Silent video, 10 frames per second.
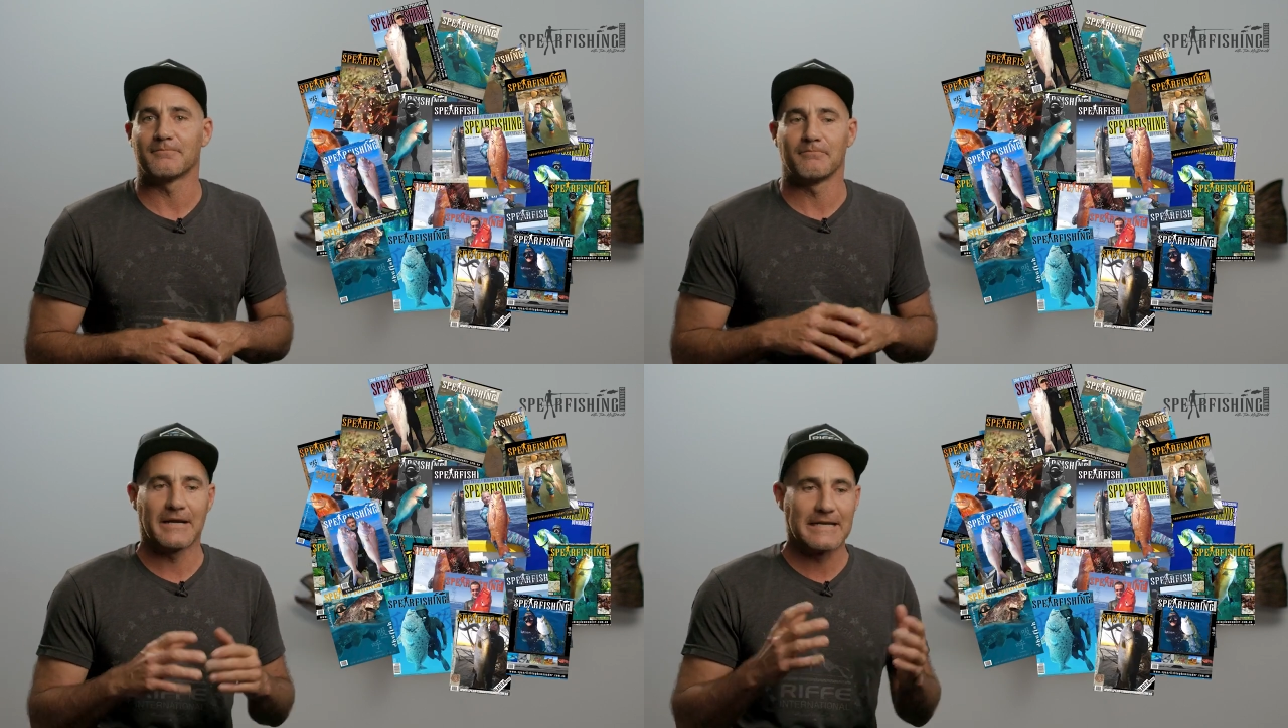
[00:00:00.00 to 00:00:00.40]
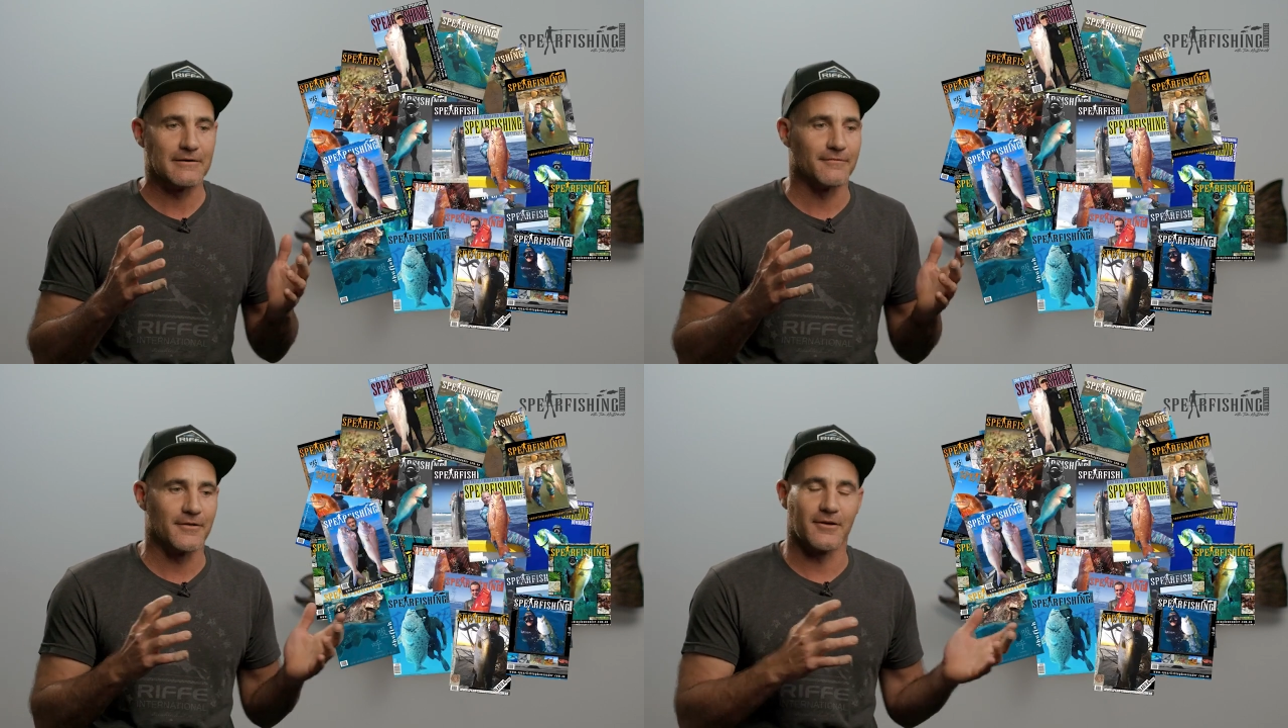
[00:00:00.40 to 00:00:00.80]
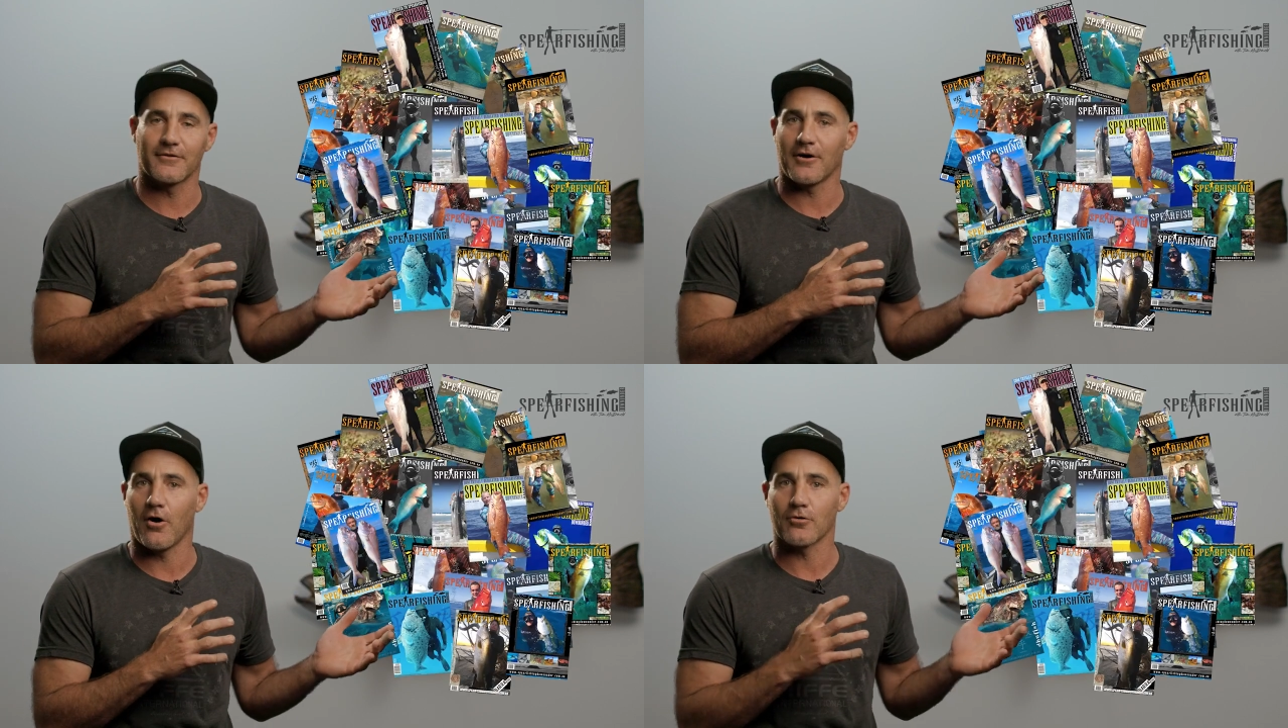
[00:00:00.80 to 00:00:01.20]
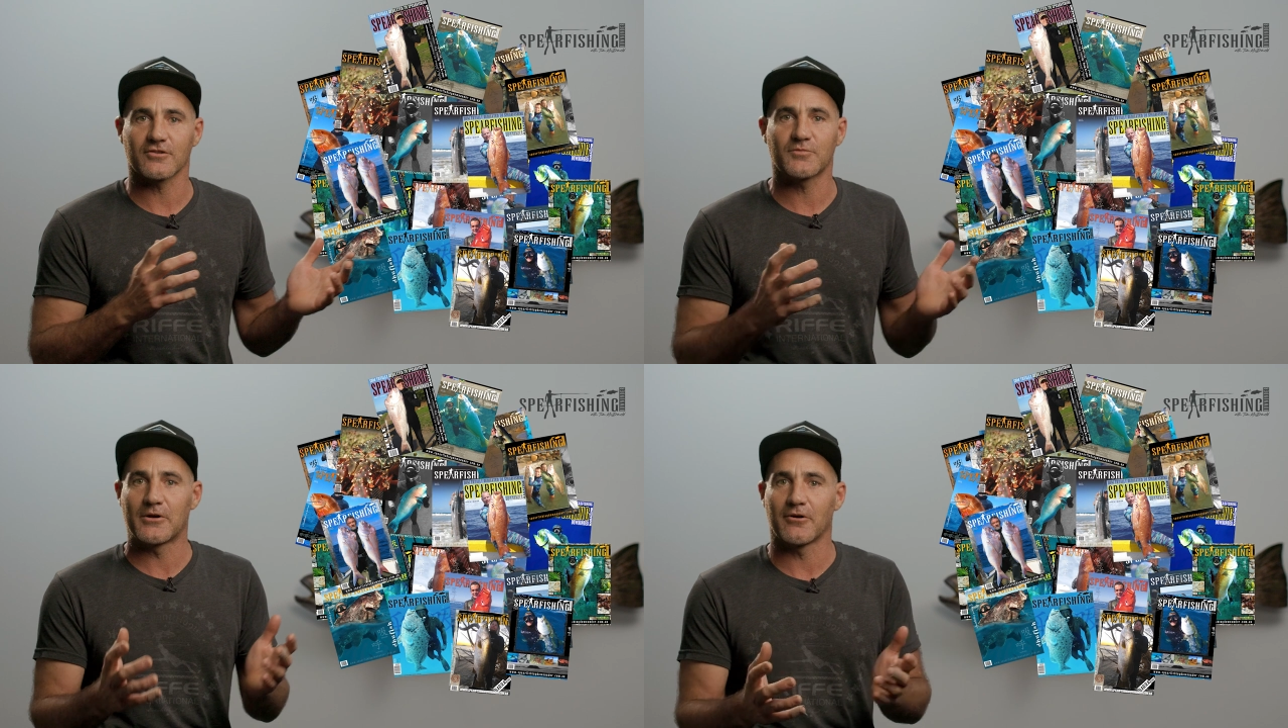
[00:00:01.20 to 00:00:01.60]
Many of the
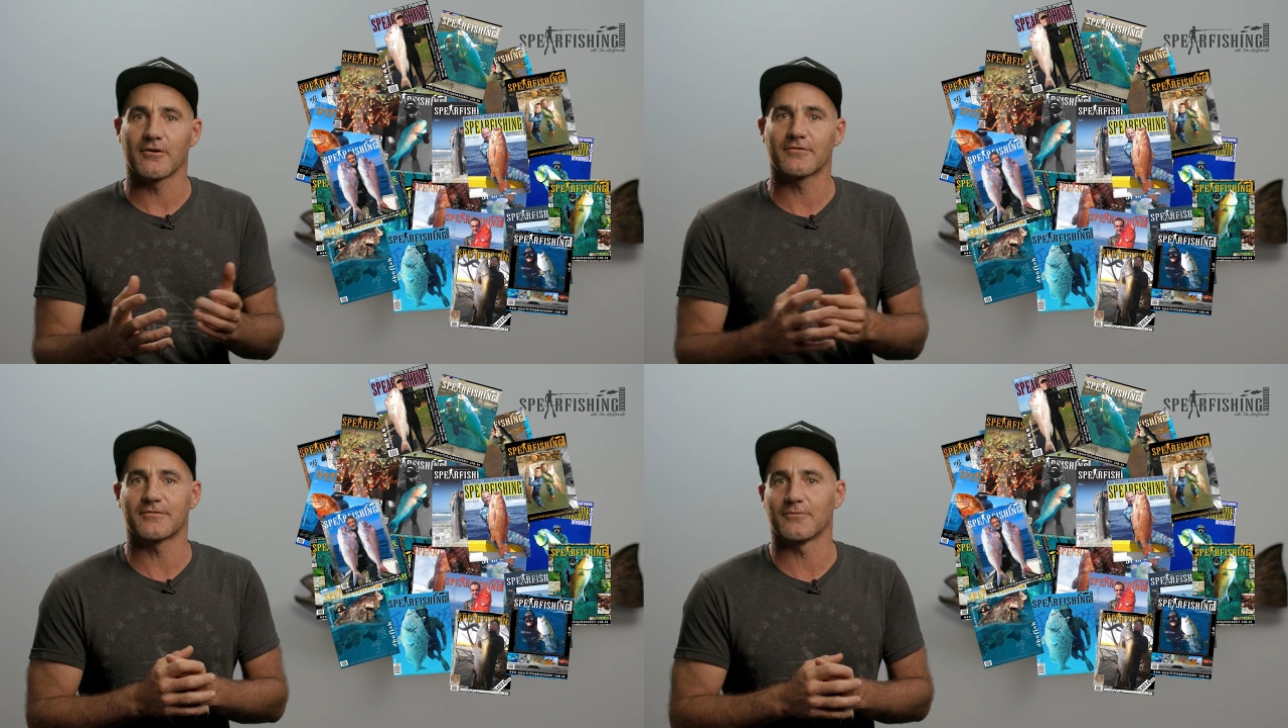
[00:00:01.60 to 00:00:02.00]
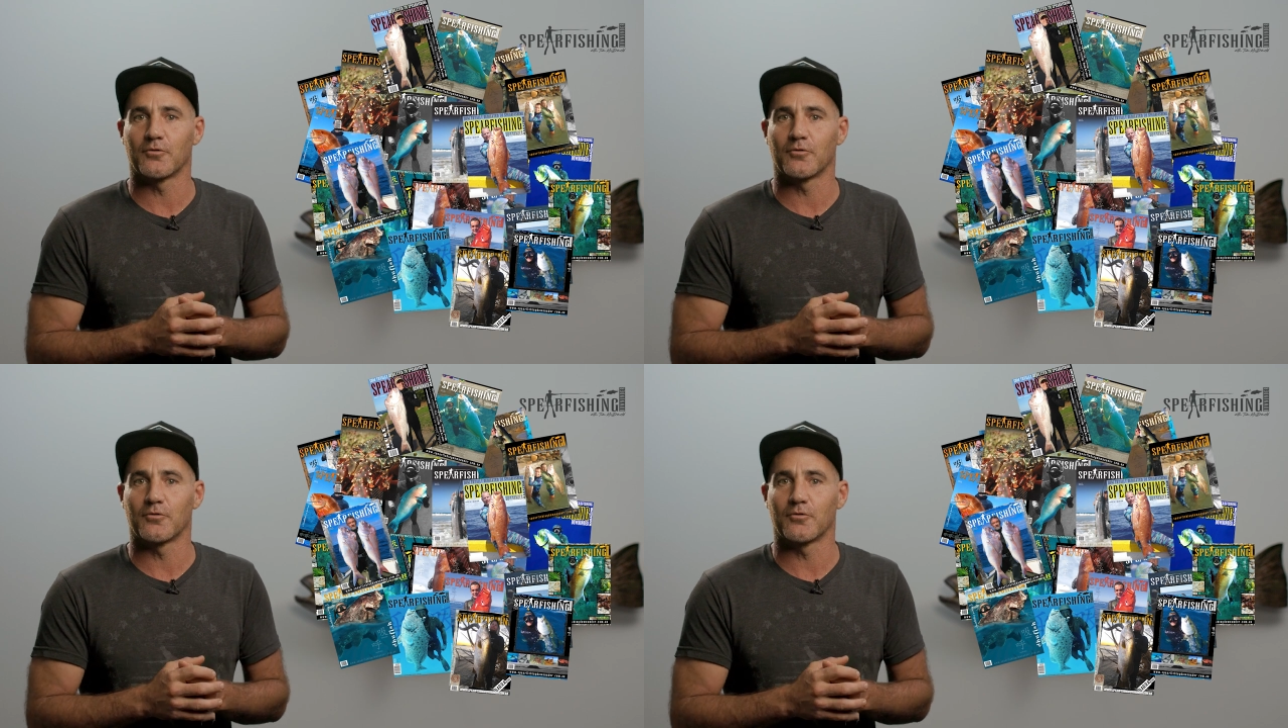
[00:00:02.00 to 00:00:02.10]
older Spearos